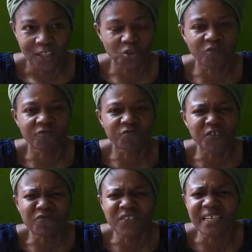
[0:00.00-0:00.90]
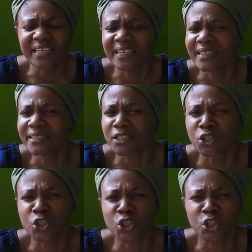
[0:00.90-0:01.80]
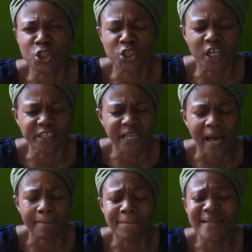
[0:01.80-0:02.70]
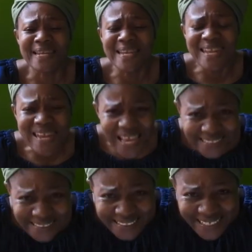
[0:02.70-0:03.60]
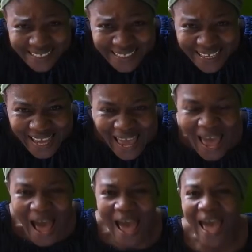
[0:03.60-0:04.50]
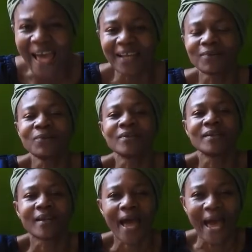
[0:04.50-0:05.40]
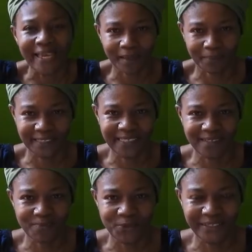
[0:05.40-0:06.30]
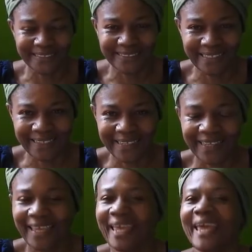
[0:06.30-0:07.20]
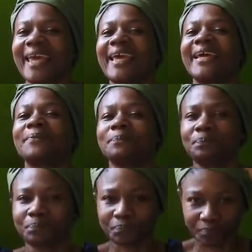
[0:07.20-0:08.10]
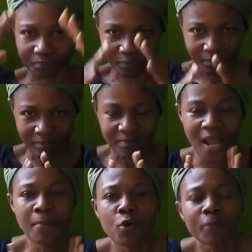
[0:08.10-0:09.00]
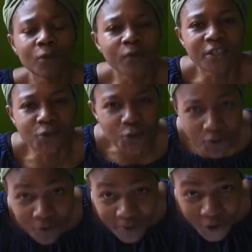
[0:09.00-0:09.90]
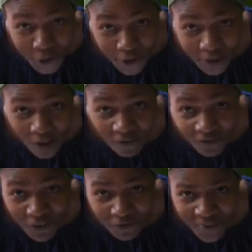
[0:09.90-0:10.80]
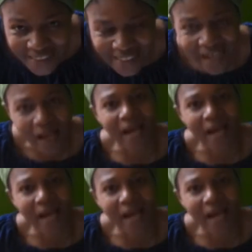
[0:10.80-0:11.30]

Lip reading: So 50 is such a blessing, and I am celebrating it, and I'm hoping when you turn your 50,